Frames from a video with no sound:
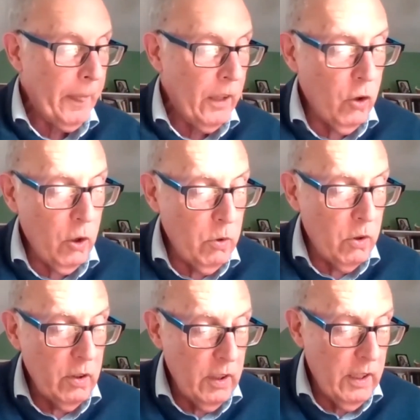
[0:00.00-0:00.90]
Laura
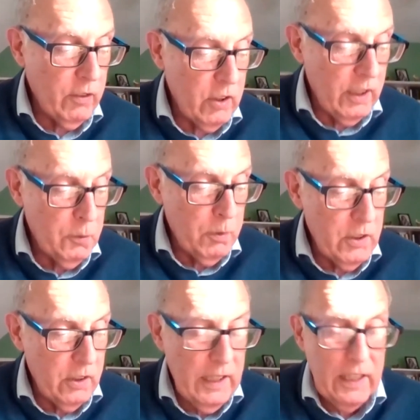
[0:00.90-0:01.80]
will give us a nice
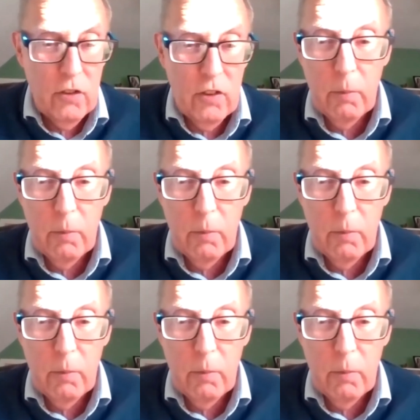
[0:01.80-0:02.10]
presentation,